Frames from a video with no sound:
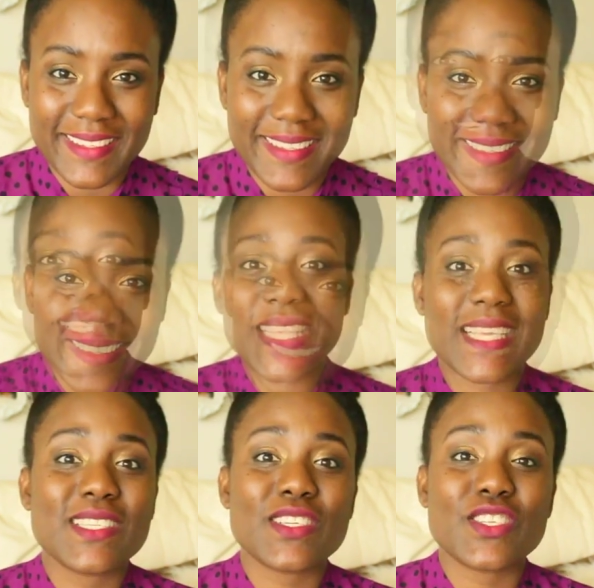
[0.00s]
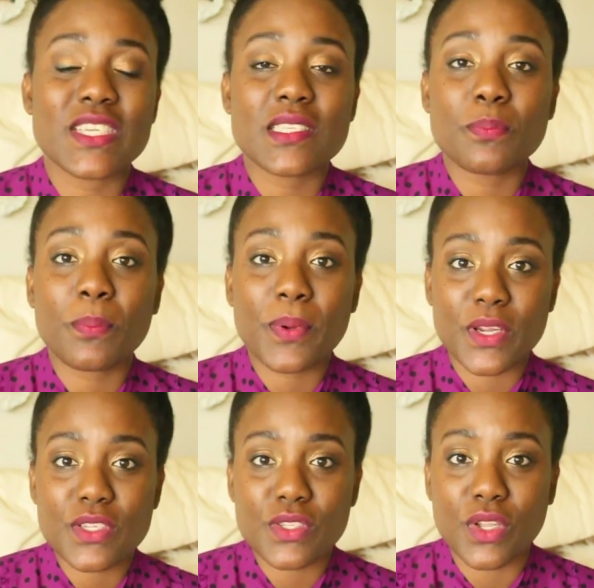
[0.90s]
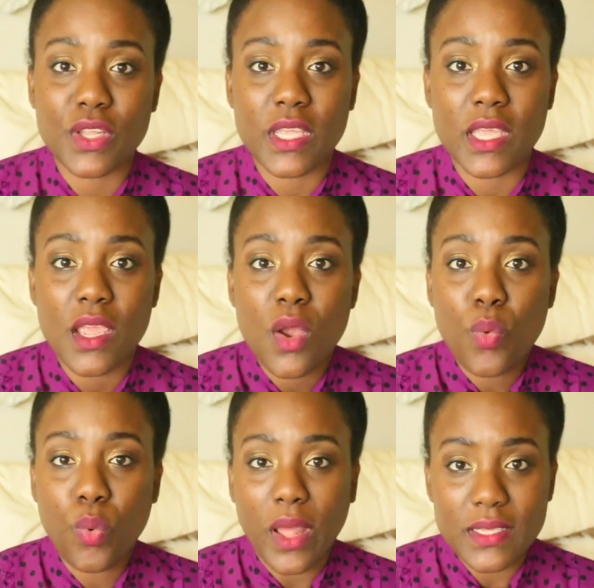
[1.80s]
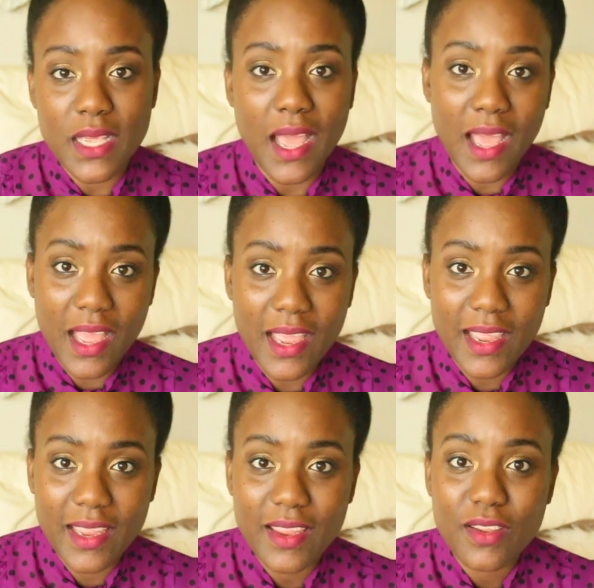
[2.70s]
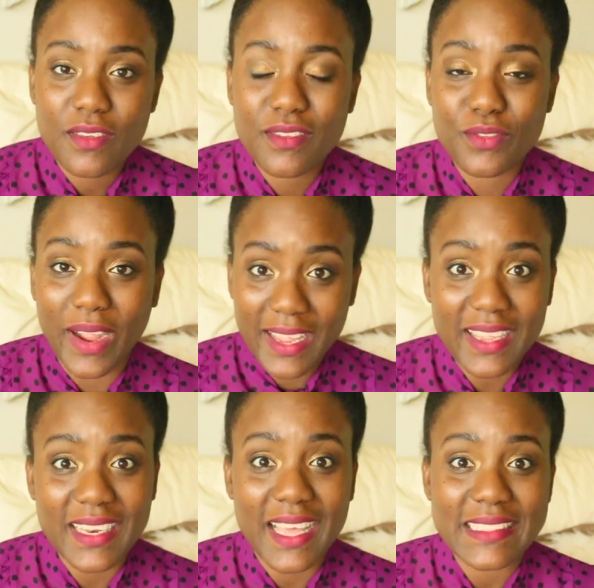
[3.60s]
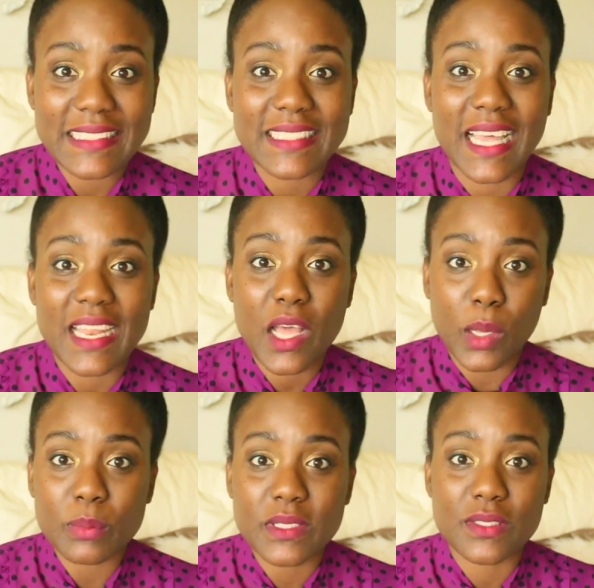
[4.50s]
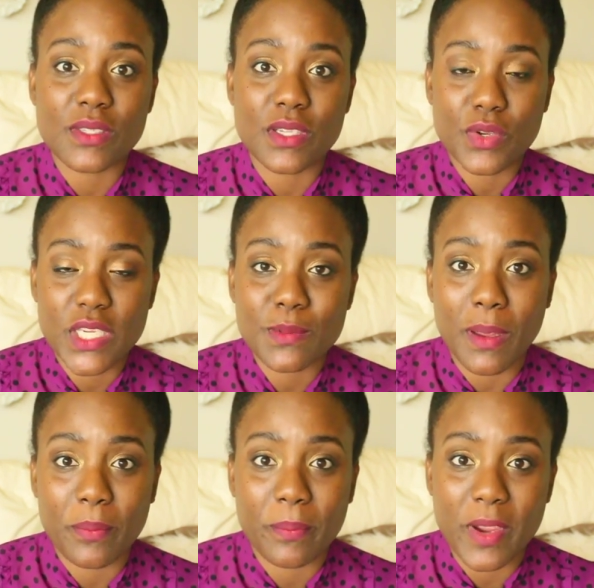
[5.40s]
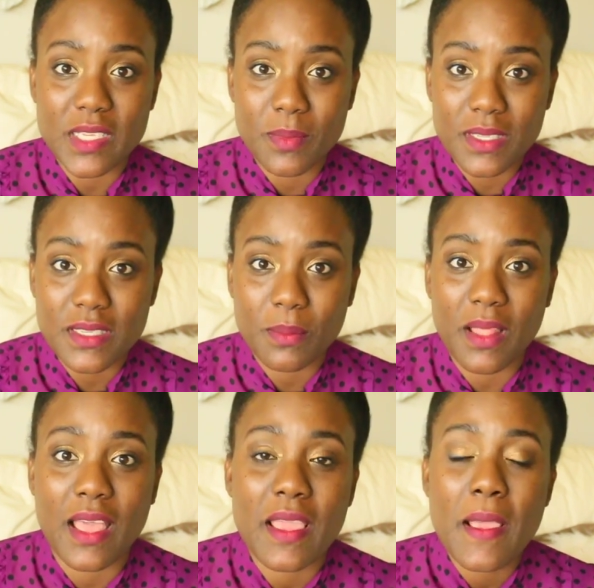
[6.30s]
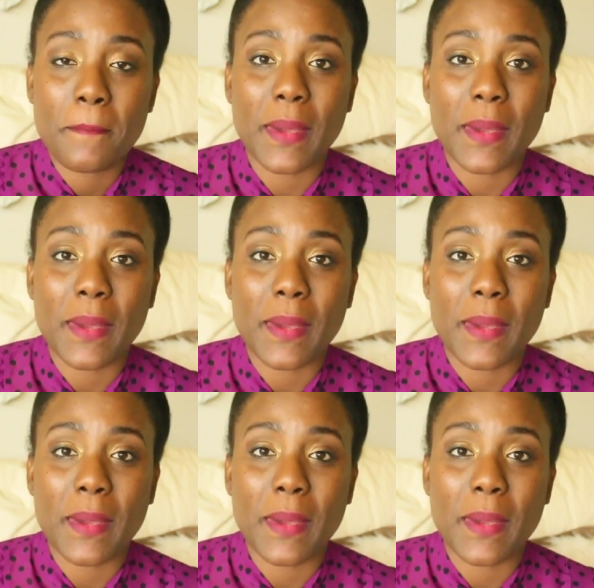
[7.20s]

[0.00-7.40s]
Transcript: So these are just personally what I recognize that helps to increase my breast milk supply.